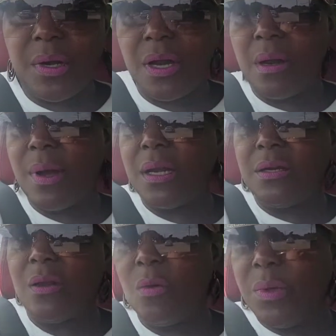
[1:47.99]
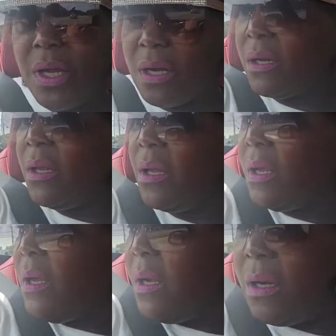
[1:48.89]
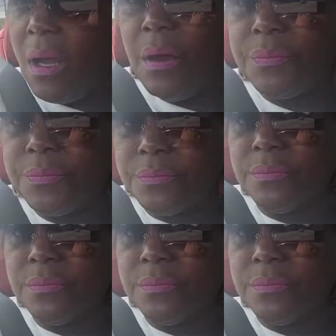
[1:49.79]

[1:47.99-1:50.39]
but everybody, you know, being, you know,